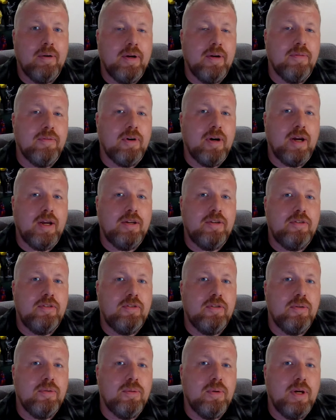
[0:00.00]
However, I
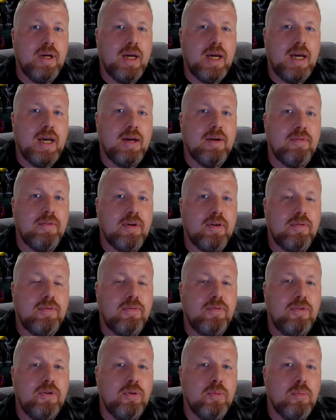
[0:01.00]
do have
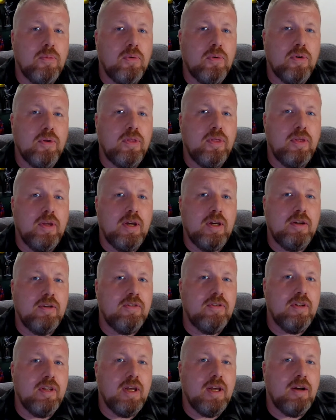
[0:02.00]
a few more
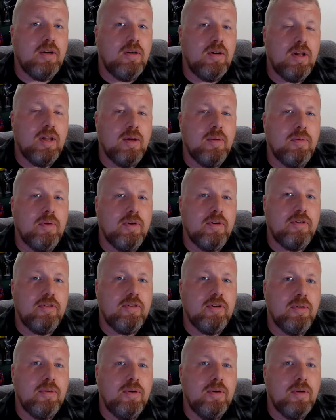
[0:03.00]
things in that haul I want to
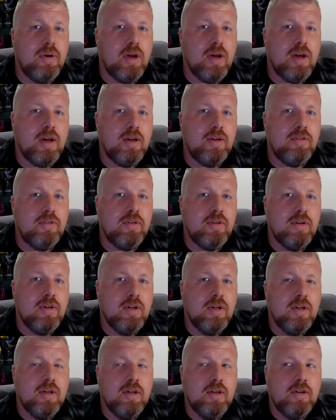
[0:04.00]
show you guys.
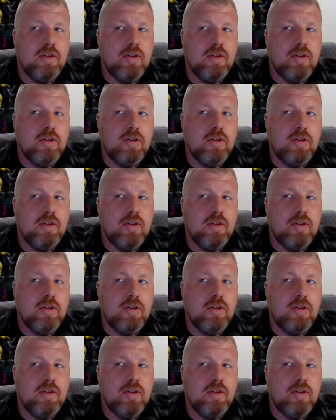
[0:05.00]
